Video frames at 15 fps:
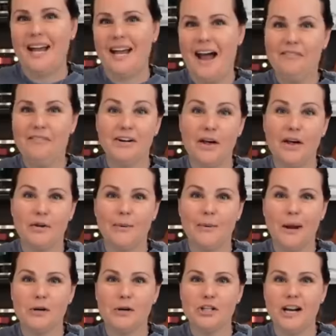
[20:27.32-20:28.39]
I have another
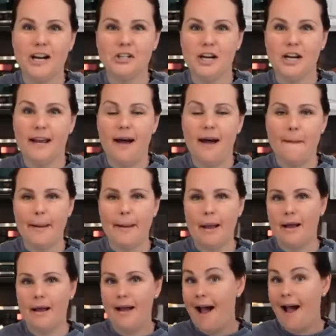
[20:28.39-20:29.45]
way we're changing it up.
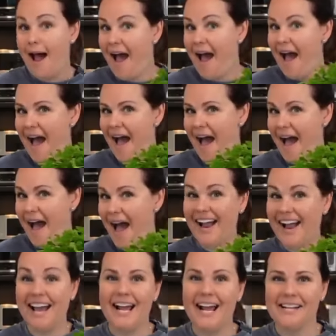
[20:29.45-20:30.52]

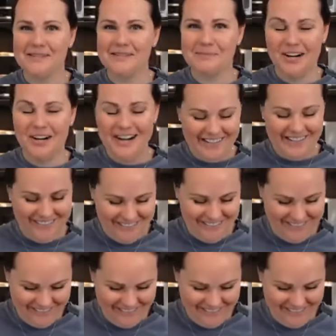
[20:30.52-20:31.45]
I gotta add some green.